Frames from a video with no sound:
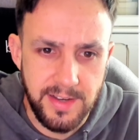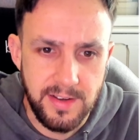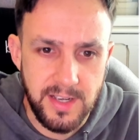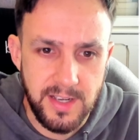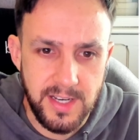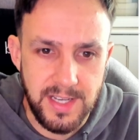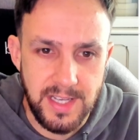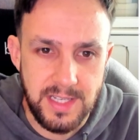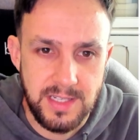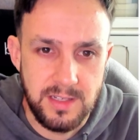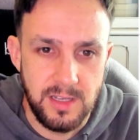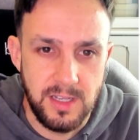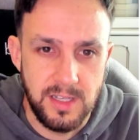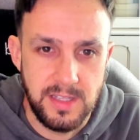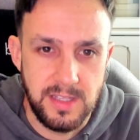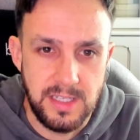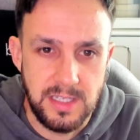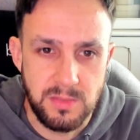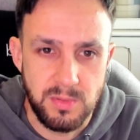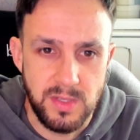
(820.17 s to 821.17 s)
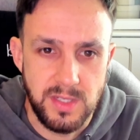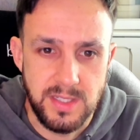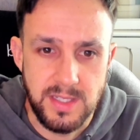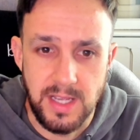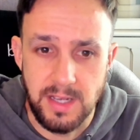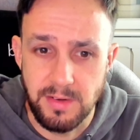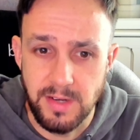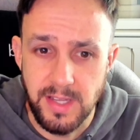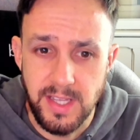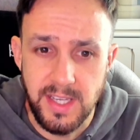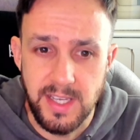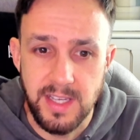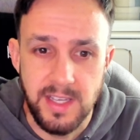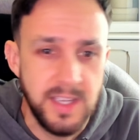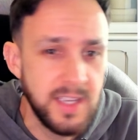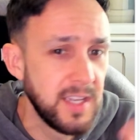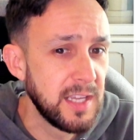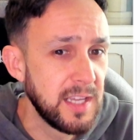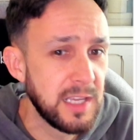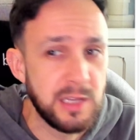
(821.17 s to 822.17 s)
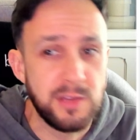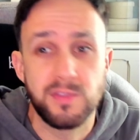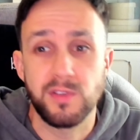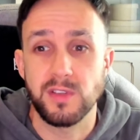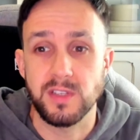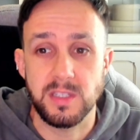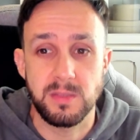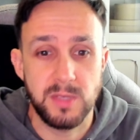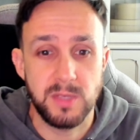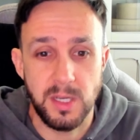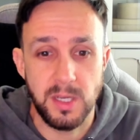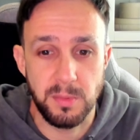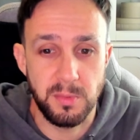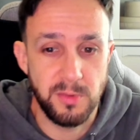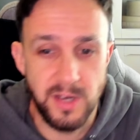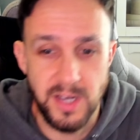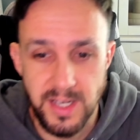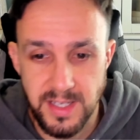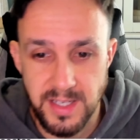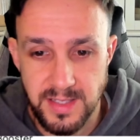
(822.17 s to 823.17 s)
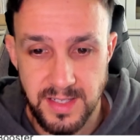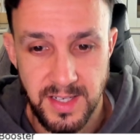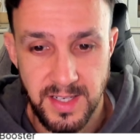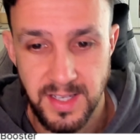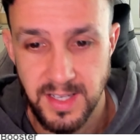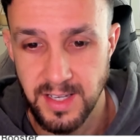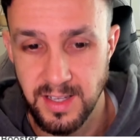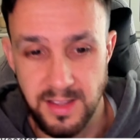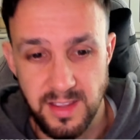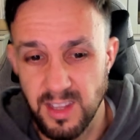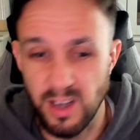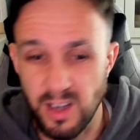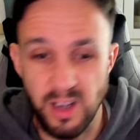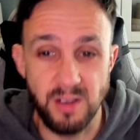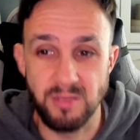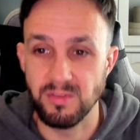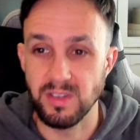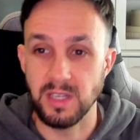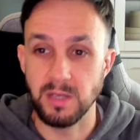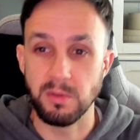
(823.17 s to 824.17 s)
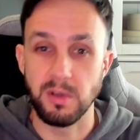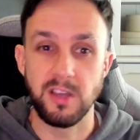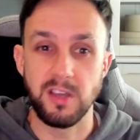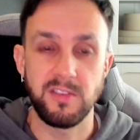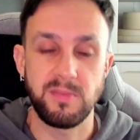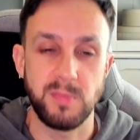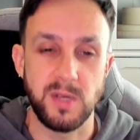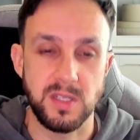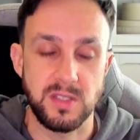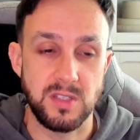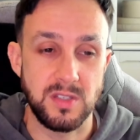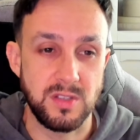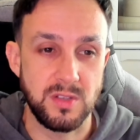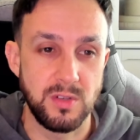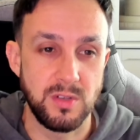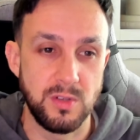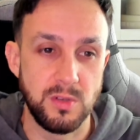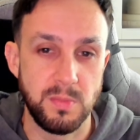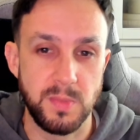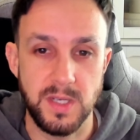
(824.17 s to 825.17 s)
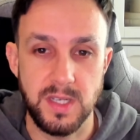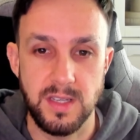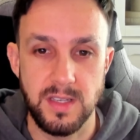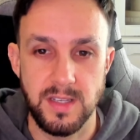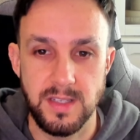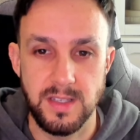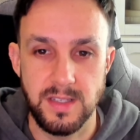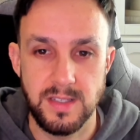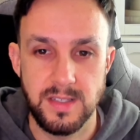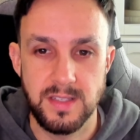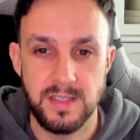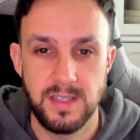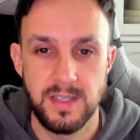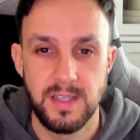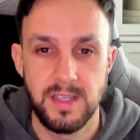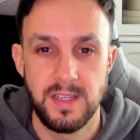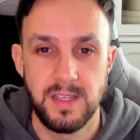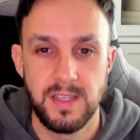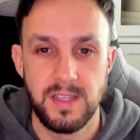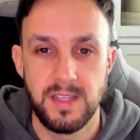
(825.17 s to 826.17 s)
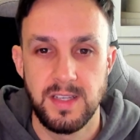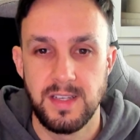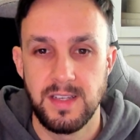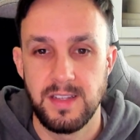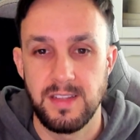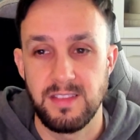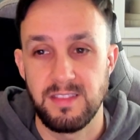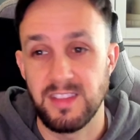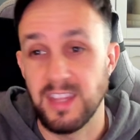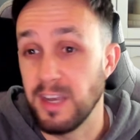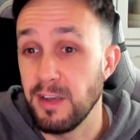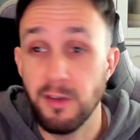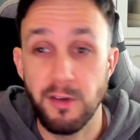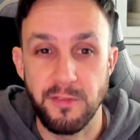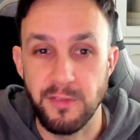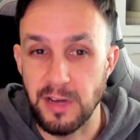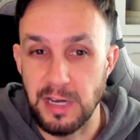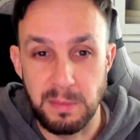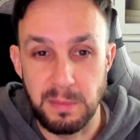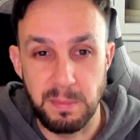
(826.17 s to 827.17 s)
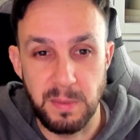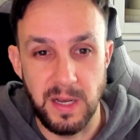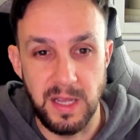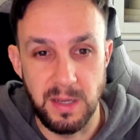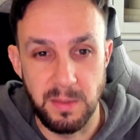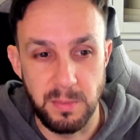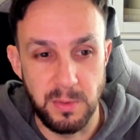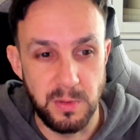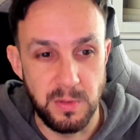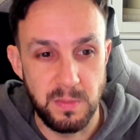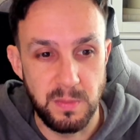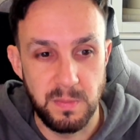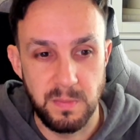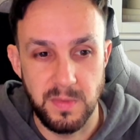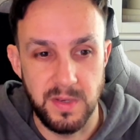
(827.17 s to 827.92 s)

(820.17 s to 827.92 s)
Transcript: I guess like these ones down here, you've got some double rares that aren't really worth much at all because they're not very playable.